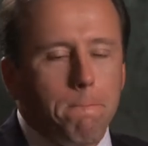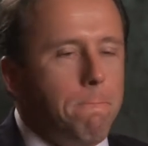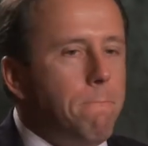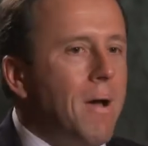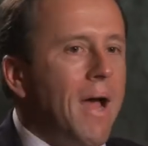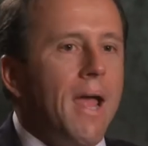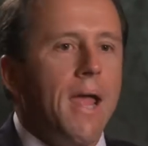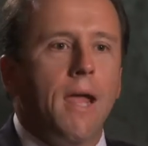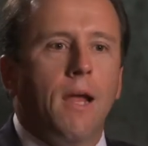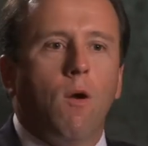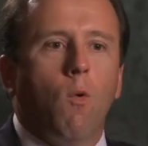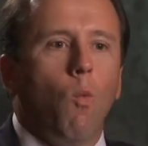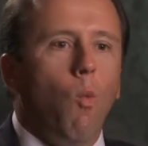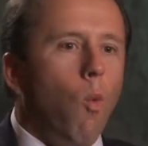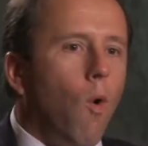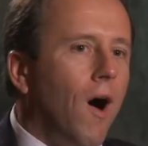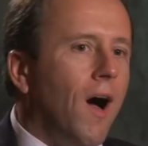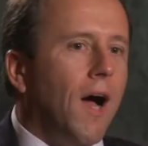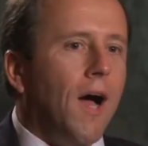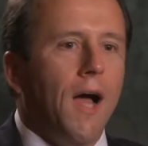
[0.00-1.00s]

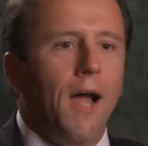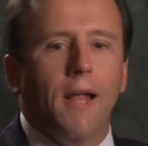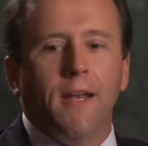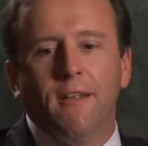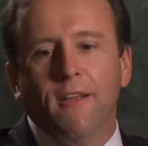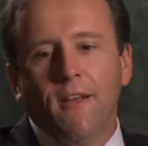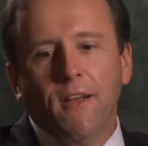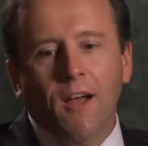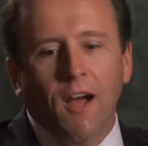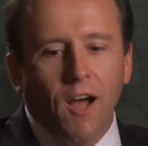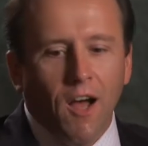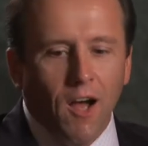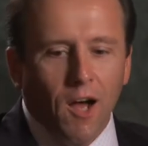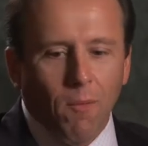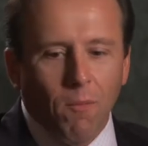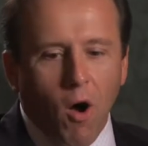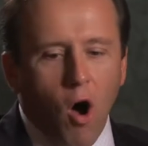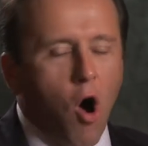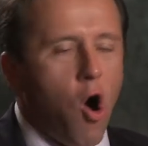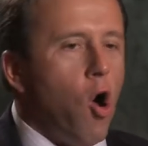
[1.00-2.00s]
bank-wide,
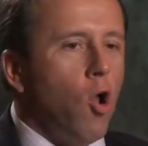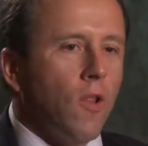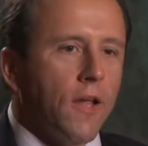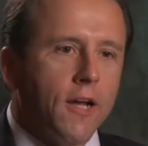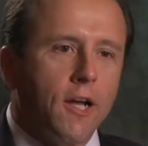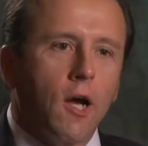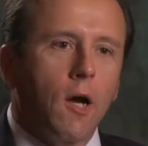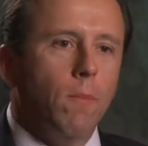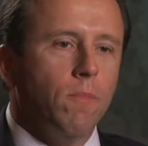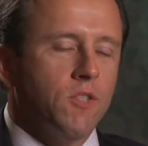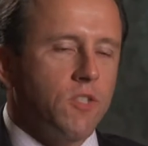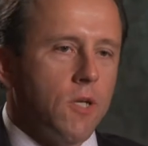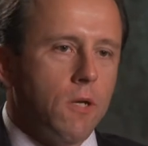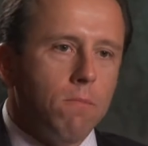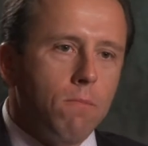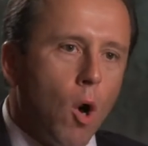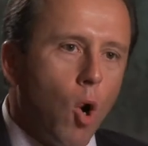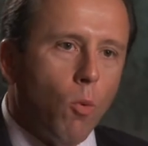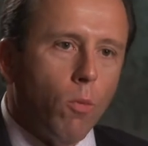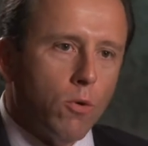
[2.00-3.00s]

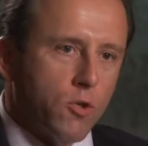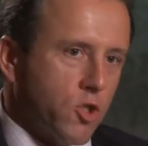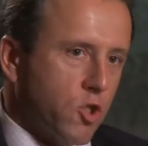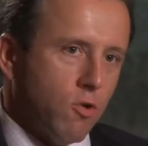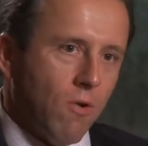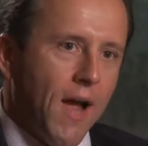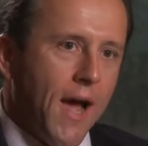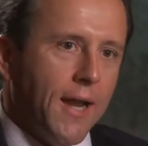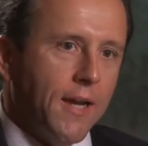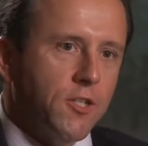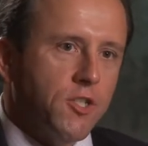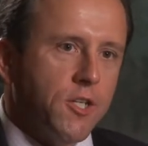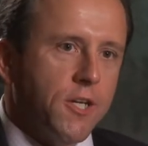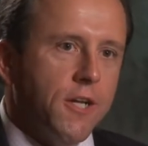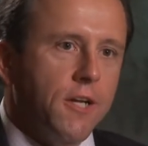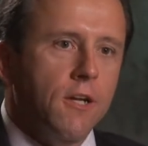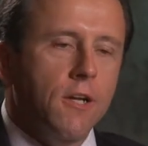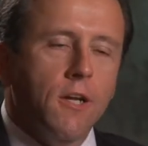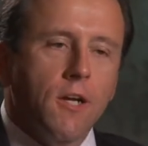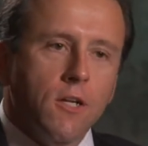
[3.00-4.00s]
all-encompassing mobile
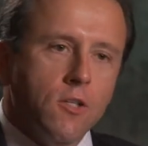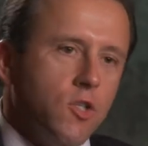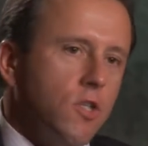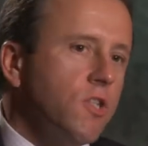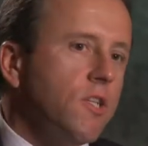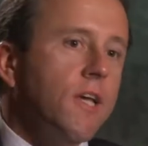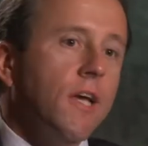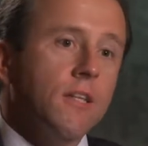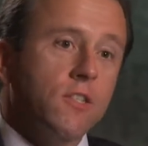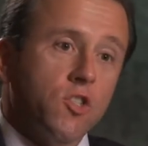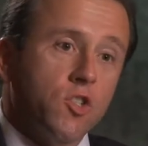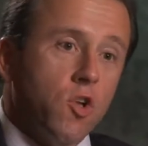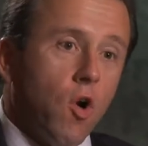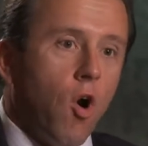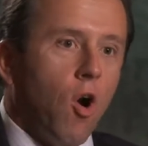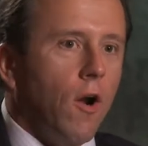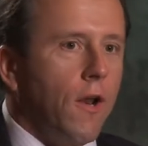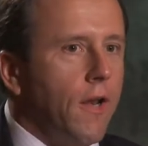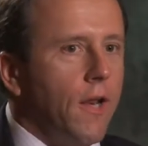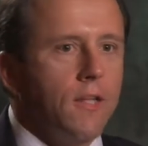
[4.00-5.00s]
strategy, just get
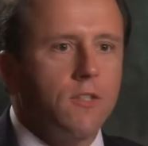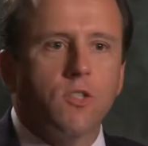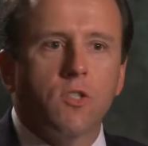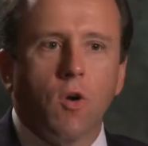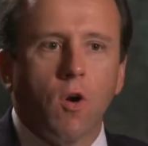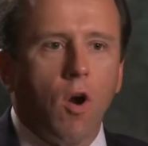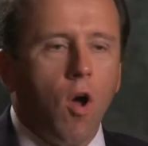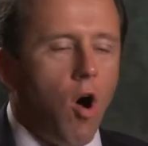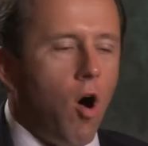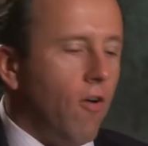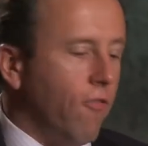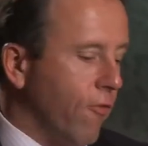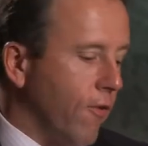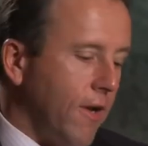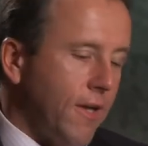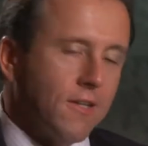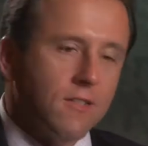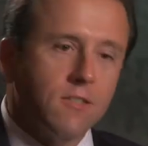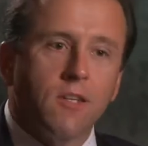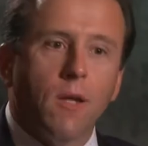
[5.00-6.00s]
started and start
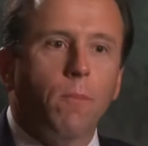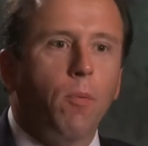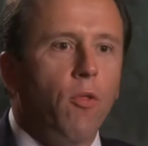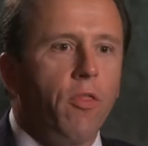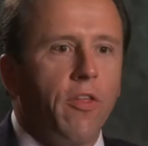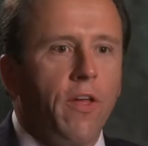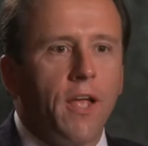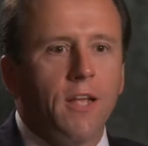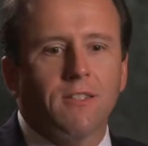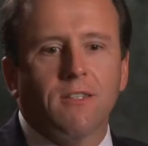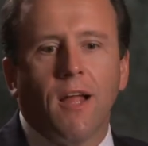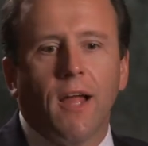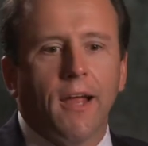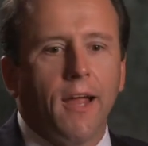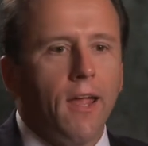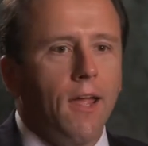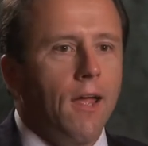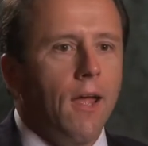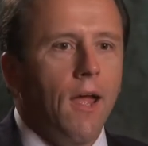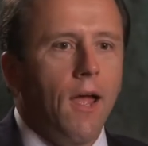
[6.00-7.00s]
offering simple things like
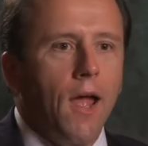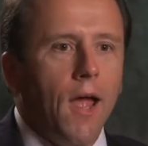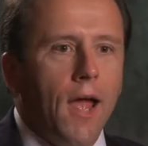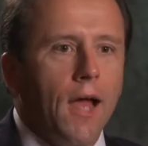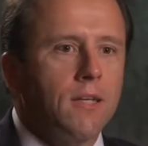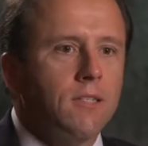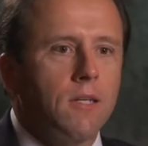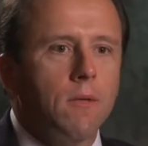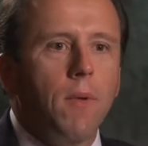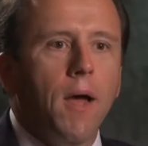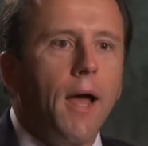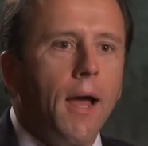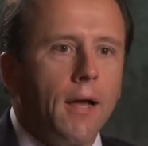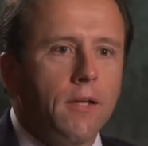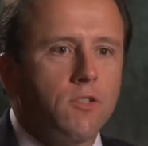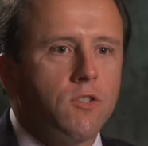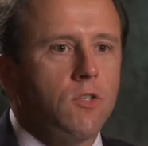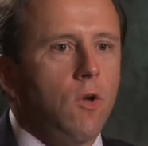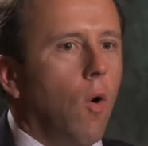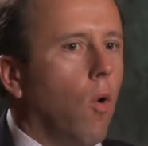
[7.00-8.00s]

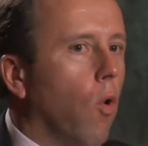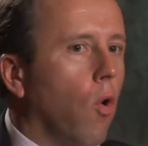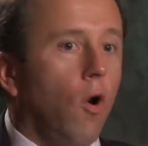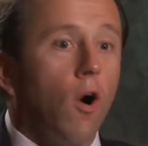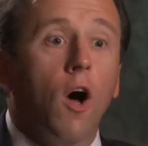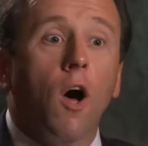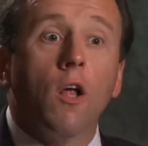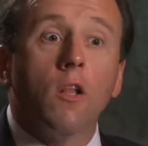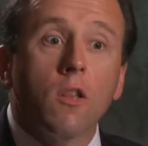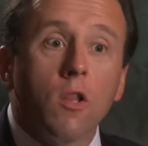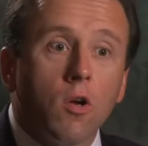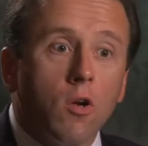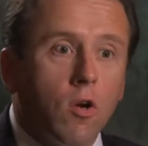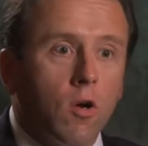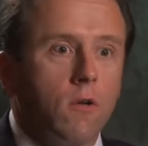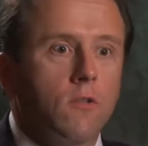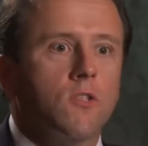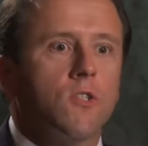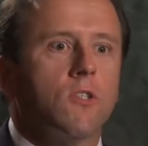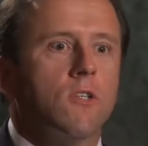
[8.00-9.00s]
SMS or
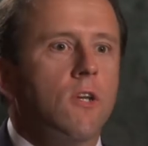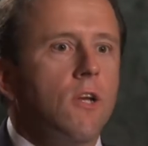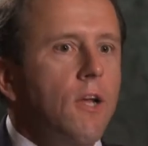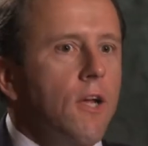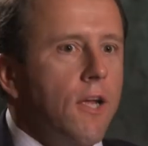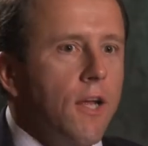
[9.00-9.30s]
alerts.